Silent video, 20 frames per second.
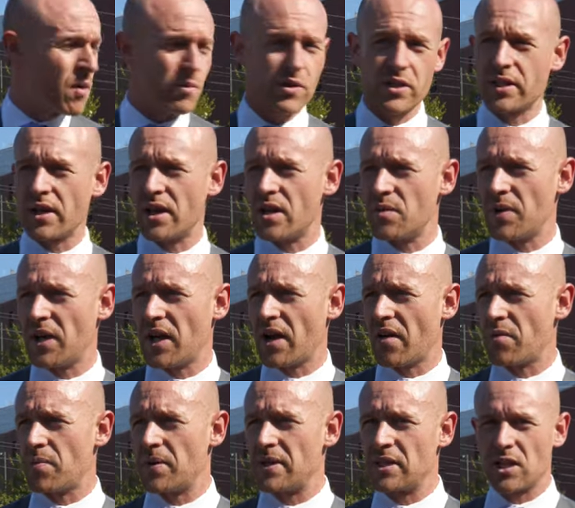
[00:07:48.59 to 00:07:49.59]
hour is going to be.
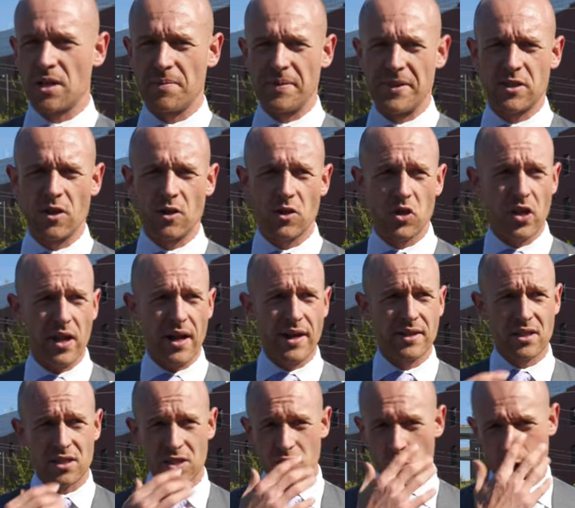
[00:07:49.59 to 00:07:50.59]
Everybody's going to be
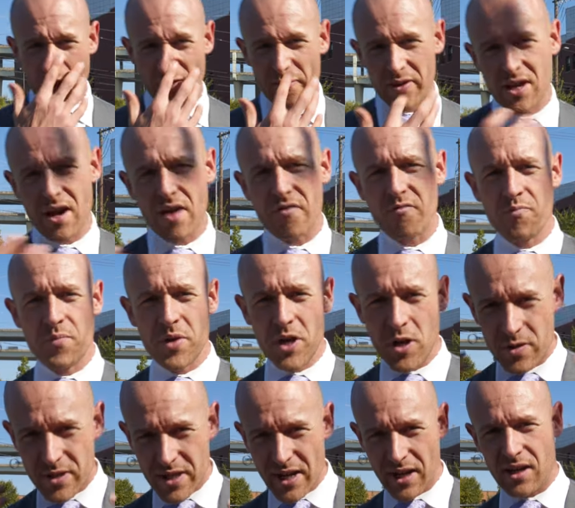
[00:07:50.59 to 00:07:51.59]
socializing. So we have enough
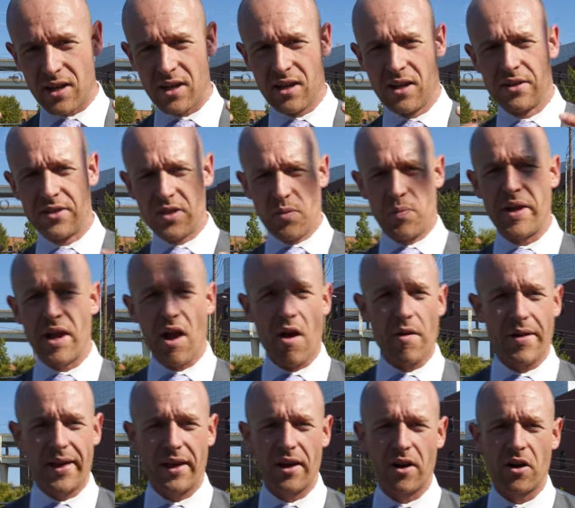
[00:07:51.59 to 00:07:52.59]
music to be
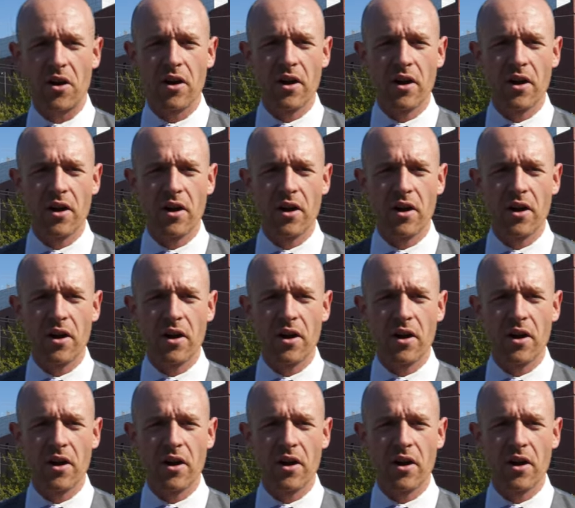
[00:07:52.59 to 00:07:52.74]
out here.